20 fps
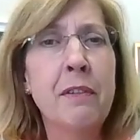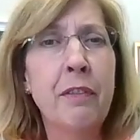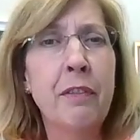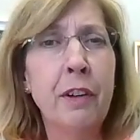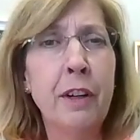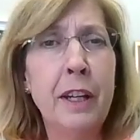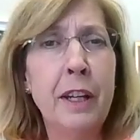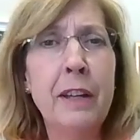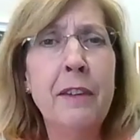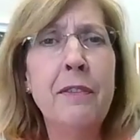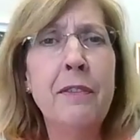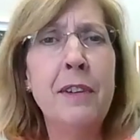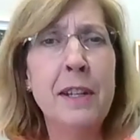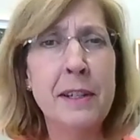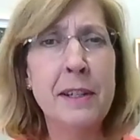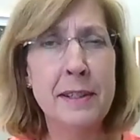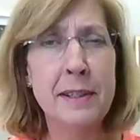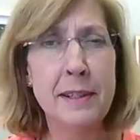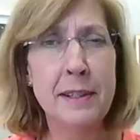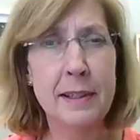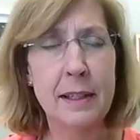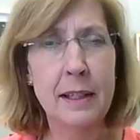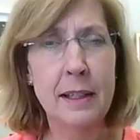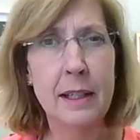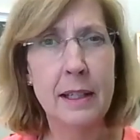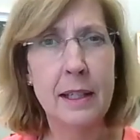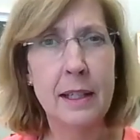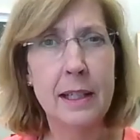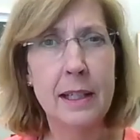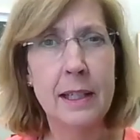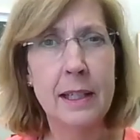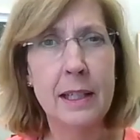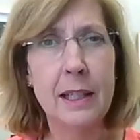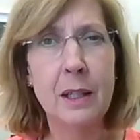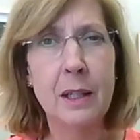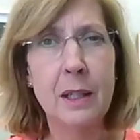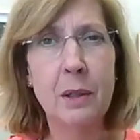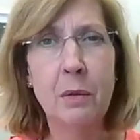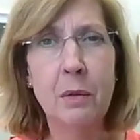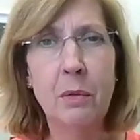of forgiveness.
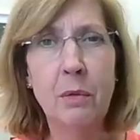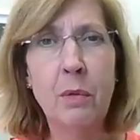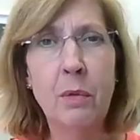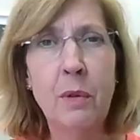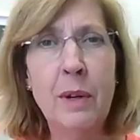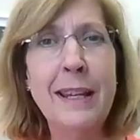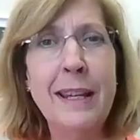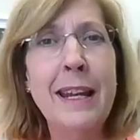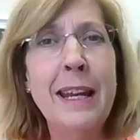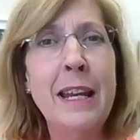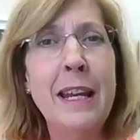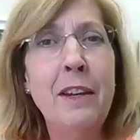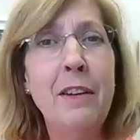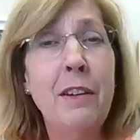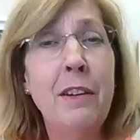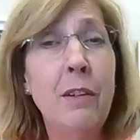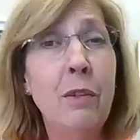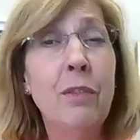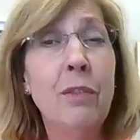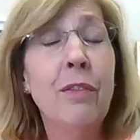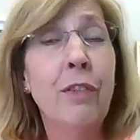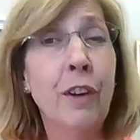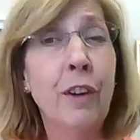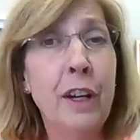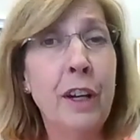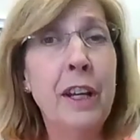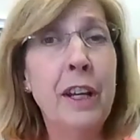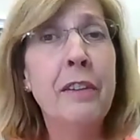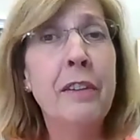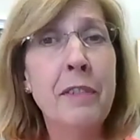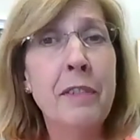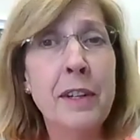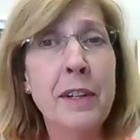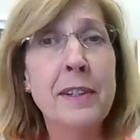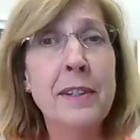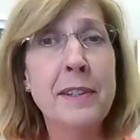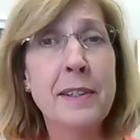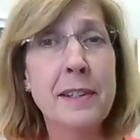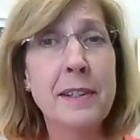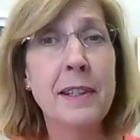We need
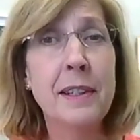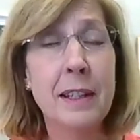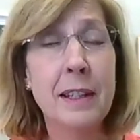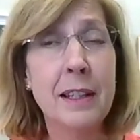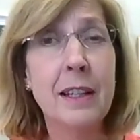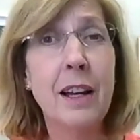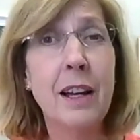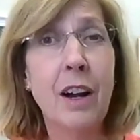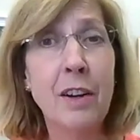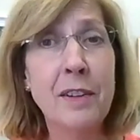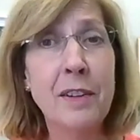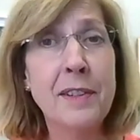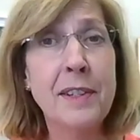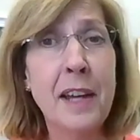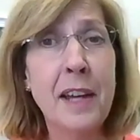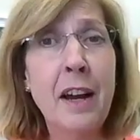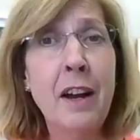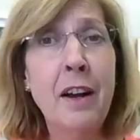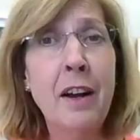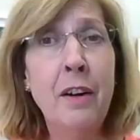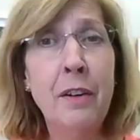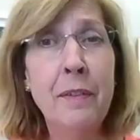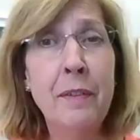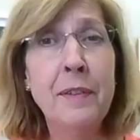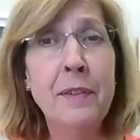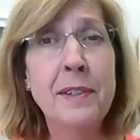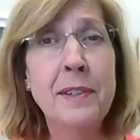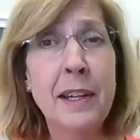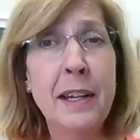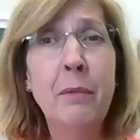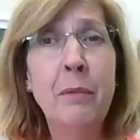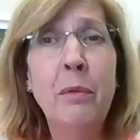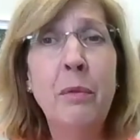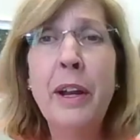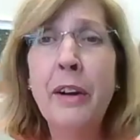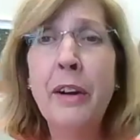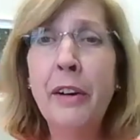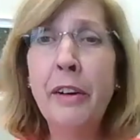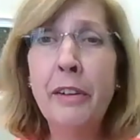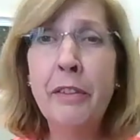forgiveness ourselves, and
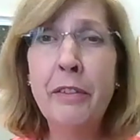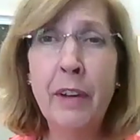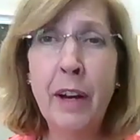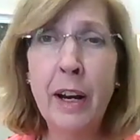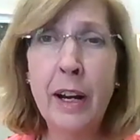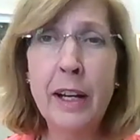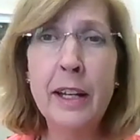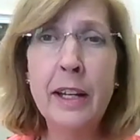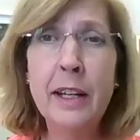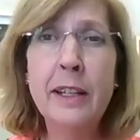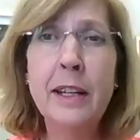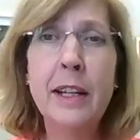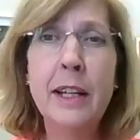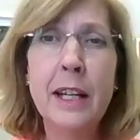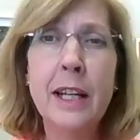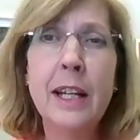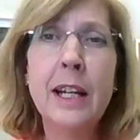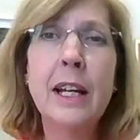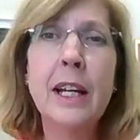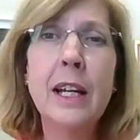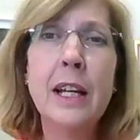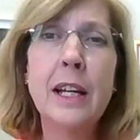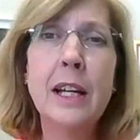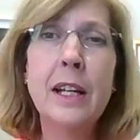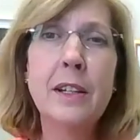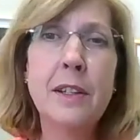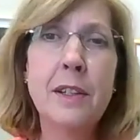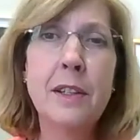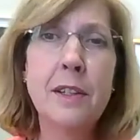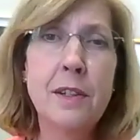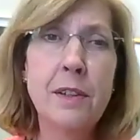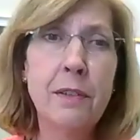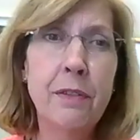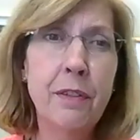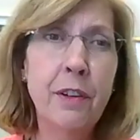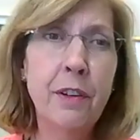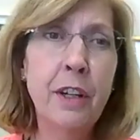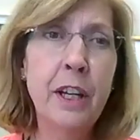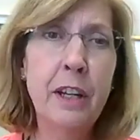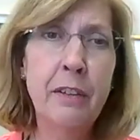we are invited to
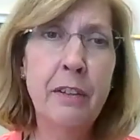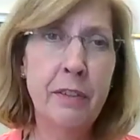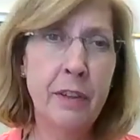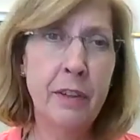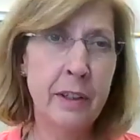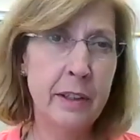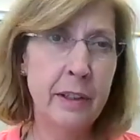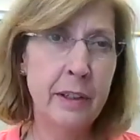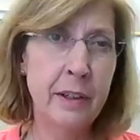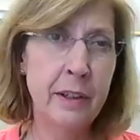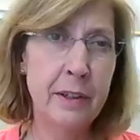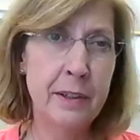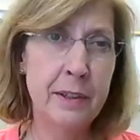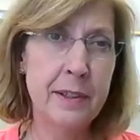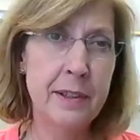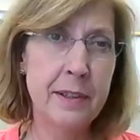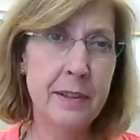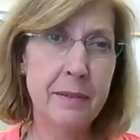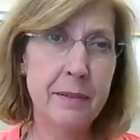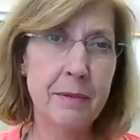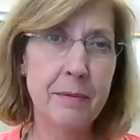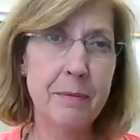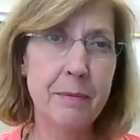forgive others.